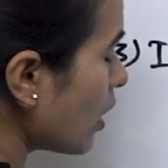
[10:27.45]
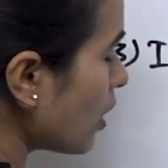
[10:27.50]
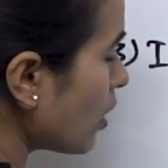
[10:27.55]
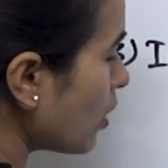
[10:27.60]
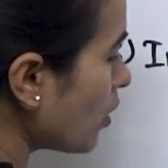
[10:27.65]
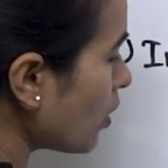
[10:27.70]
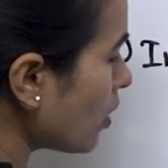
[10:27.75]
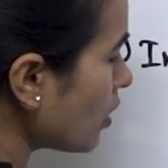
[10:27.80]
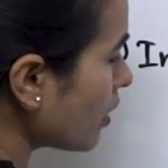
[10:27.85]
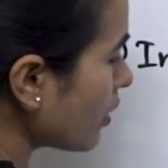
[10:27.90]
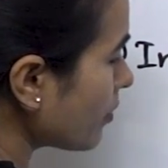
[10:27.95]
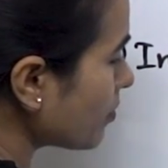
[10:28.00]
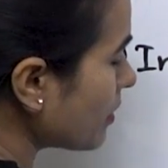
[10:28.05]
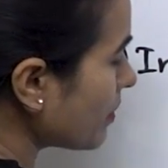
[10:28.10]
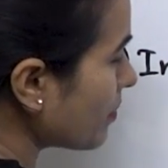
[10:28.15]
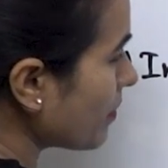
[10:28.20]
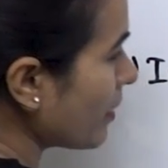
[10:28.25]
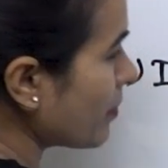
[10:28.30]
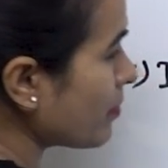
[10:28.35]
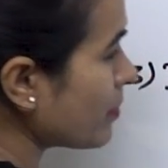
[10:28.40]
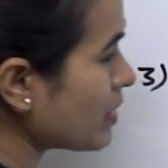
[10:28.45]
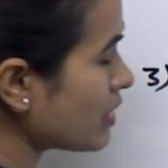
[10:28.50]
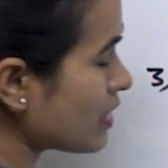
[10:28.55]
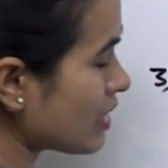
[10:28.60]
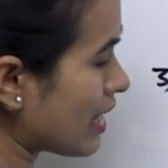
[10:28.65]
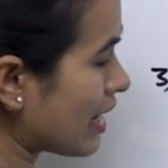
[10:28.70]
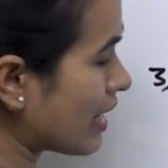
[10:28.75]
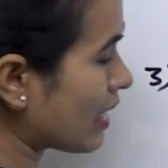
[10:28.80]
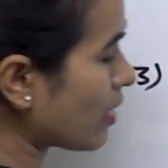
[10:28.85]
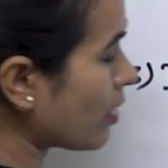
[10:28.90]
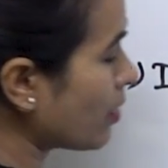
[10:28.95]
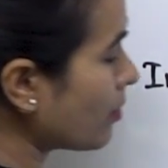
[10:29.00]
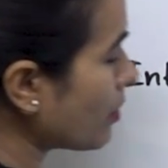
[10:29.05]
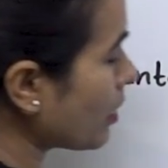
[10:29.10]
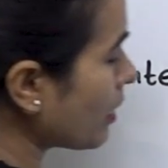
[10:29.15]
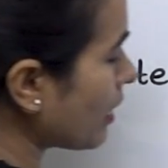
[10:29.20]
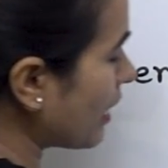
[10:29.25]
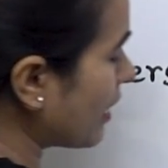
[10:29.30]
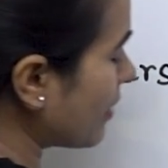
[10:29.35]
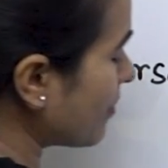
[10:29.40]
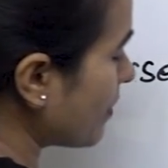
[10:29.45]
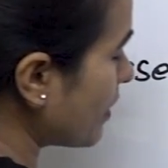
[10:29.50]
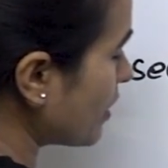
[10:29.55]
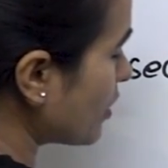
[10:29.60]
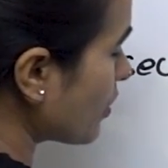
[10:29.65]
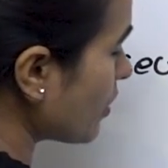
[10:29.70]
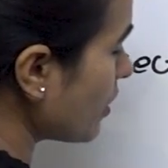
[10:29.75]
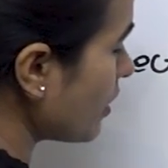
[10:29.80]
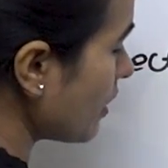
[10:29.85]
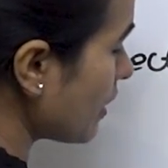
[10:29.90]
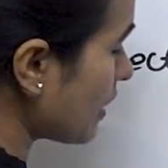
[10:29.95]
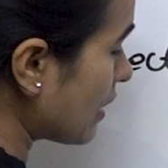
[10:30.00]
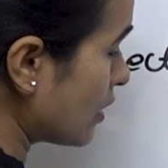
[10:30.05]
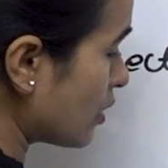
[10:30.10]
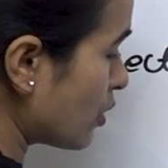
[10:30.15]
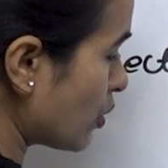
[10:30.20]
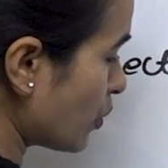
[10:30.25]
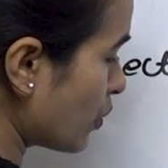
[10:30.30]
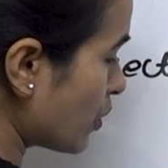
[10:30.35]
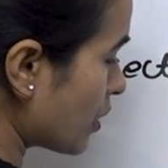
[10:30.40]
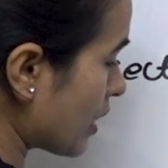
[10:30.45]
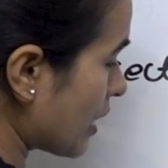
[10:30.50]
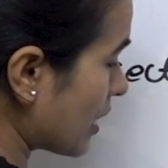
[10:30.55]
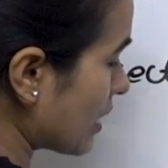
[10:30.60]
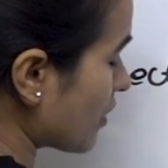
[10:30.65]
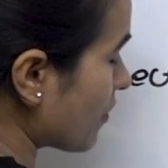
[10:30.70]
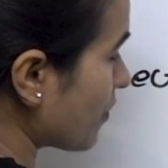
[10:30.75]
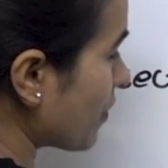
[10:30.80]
none of the members are common in between two sets.